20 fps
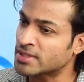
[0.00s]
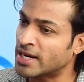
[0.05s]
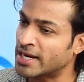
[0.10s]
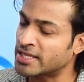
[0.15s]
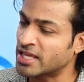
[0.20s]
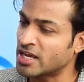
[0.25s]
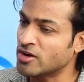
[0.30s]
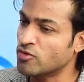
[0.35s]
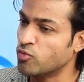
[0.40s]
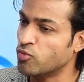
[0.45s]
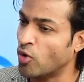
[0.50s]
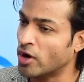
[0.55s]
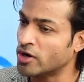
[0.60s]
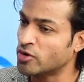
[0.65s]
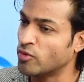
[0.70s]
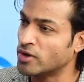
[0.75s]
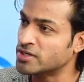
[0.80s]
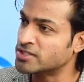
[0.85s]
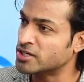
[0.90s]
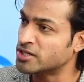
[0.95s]
I think
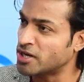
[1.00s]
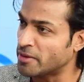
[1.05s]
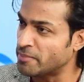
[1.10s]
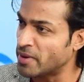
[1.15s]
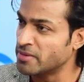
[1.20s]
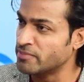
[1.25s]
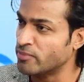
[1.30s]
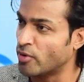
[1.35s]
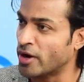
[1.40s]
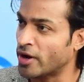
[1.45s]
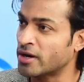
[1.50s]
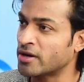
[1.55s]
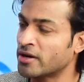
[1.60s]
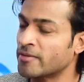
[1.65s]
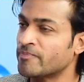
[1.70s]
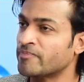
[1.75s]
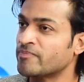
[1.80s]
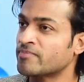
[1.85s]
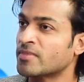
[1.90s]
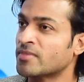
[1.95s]
what was the tipping
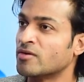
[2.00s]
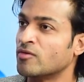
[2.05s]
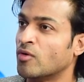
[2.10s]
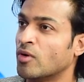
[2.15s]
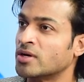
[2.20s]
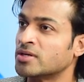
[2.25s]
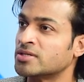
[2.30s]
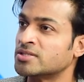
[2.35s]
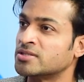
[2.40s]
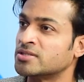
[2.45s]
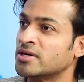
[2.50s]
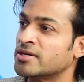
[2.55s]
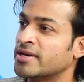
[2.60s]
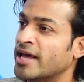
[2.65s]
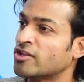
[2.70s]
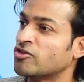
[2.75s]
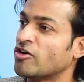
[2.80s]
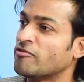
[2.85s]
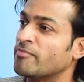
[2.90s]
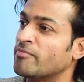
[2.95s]
point was the
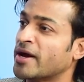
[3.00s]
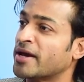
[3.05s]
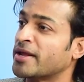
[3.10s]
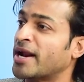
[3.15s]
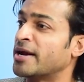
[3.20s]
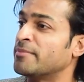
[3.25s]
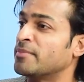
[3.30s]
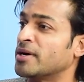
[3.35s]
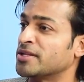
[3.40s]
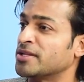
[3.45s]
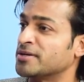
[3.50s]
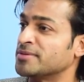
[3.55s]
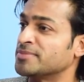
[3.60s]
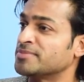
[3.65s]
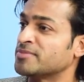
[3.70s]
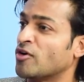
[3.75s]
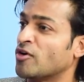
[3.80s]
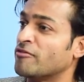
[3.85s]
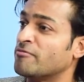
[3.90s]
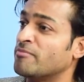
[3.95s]
death of my grandmother,
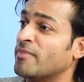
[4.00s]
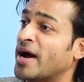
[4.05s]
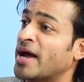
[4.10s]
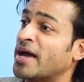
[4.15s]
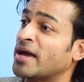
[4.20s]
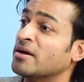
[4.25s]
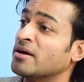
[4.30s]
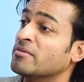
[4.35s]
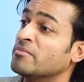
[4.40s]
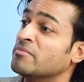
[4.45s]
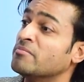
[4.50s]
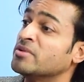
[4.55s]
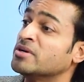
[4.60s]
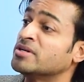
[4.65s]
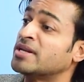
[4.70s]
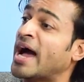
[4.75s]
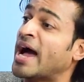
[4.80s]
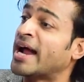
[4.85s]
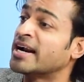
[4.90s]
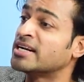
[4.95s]
of my
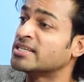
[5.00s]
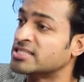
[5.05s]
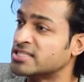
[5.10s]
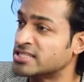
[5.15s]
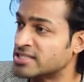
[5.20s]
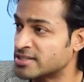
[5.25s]
dad's